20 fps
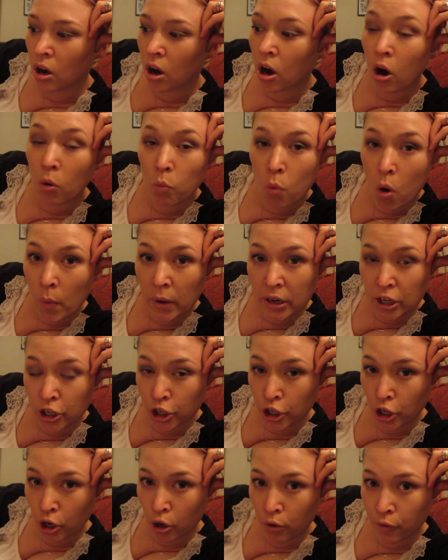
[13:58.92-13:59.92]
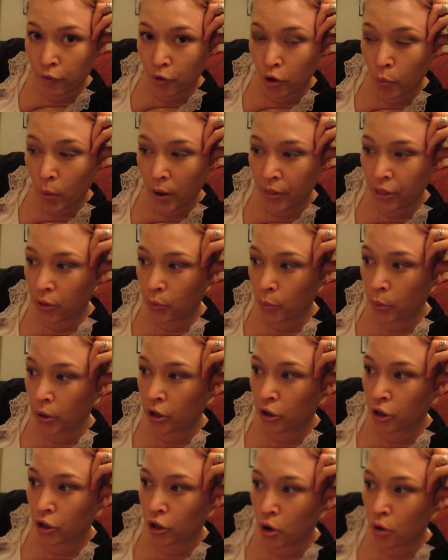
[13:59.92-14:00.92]
on what we're going to go for, whether we're
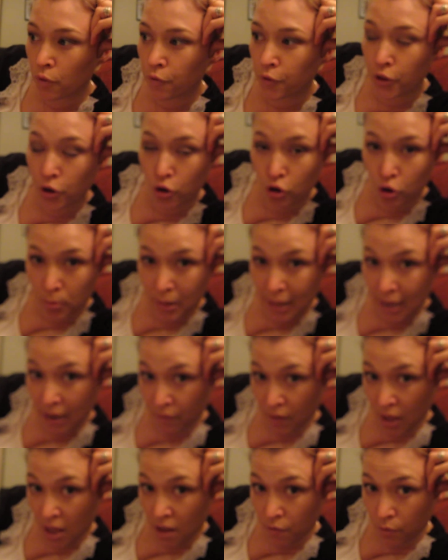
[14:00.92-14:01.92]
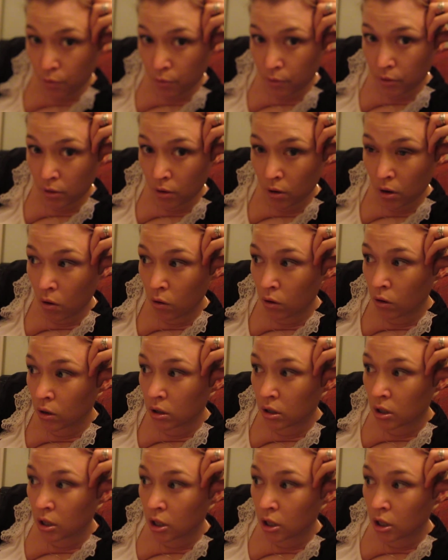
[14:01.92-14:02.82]
going to go for the normal IVF, the long